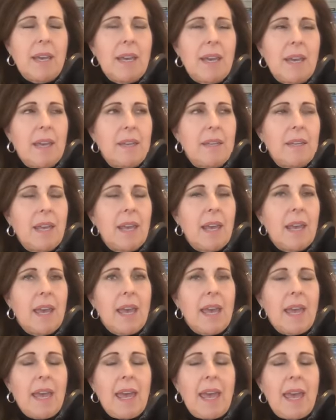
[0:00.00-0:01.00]
And
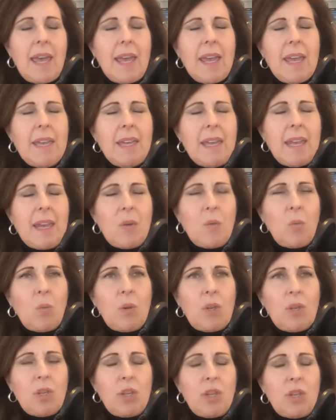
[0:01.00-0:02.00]

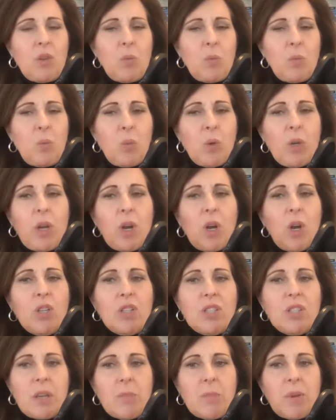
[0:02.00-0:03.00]
when we are
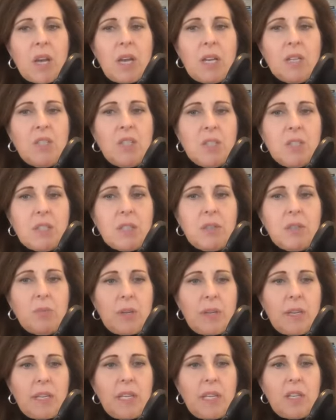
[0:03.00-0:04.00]
subconsciously
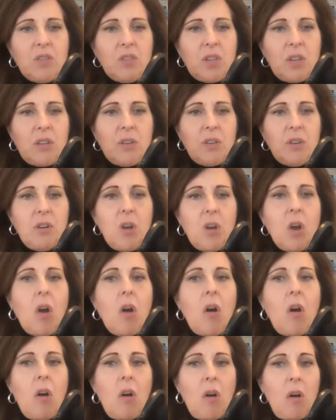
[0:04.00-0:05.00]
reading each other
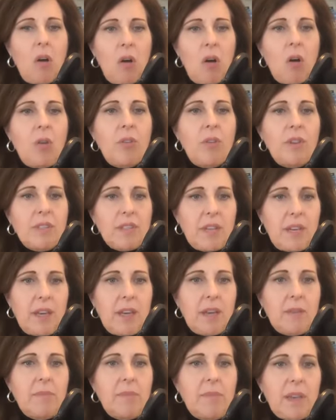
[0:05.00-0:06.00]
all the
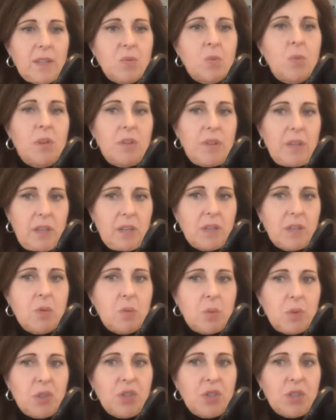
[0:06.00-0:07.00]
time, that's where the
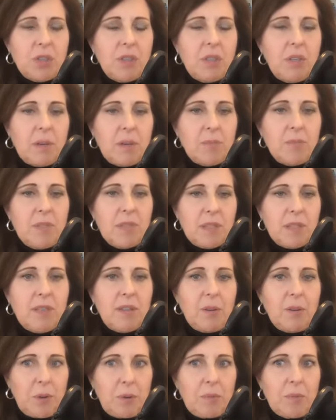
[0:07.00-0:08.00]
intuition comes in,
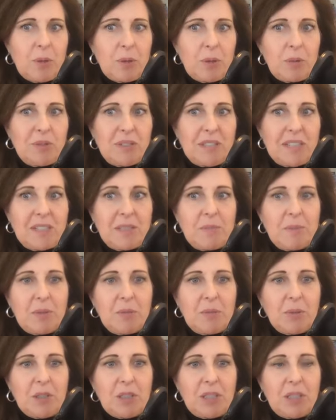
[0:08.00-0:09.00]
that women are tend to be
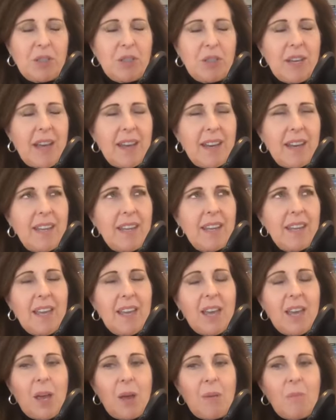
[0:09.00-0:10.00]
really good at it.
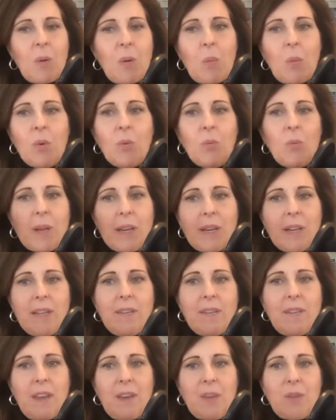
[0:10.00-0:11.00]
But we're
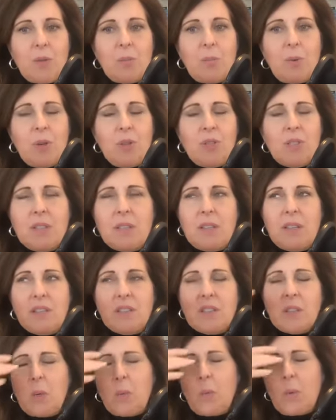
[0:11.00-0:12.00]
reading the other person. And
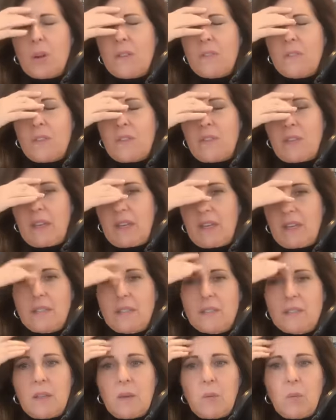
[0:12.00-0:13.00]
so one of the
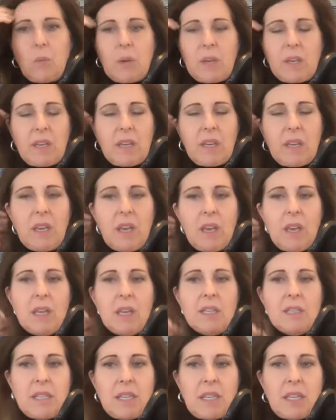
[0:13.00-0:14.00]
things that we
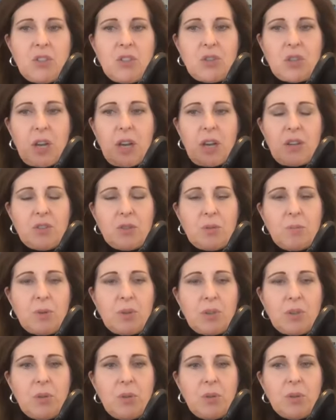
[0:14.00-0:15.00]
teach
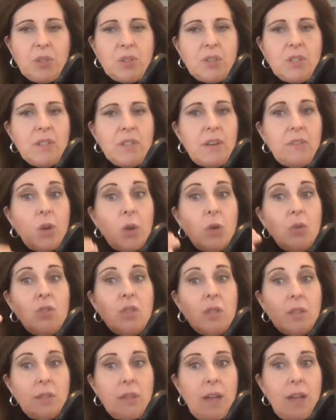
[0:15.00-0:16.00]
entrepreneurs, because I've coached
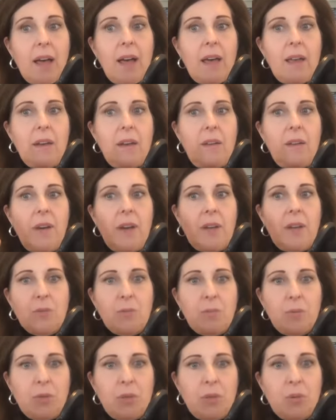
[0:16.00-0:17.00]
a lot of
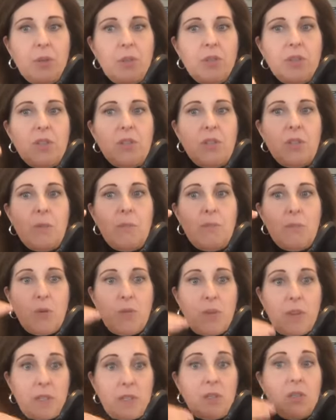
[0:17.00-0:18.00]
entrepreneurs as they're
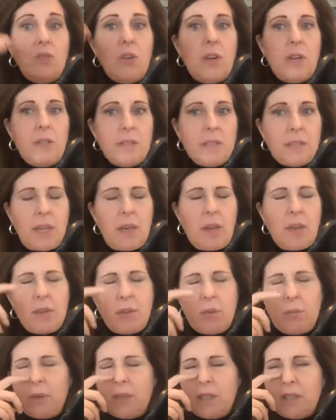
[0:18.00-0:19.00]
moving to try and scale
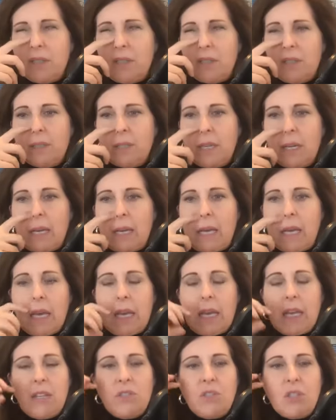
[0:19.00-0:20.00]
their business,
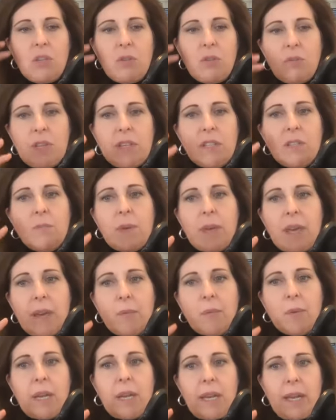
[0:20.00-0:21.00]
is you need to be
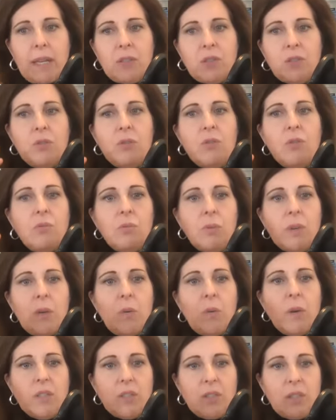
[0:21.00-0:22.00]
able to answer three
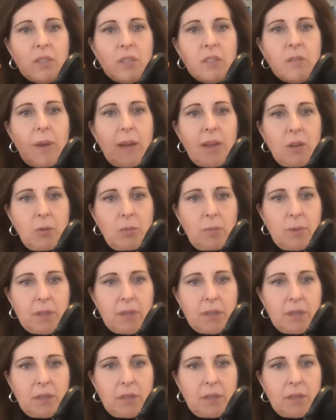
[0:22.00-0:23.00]
questions about your
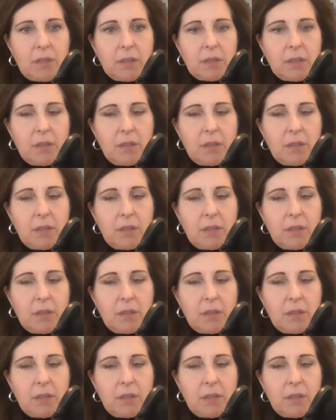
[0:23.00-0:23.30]
business.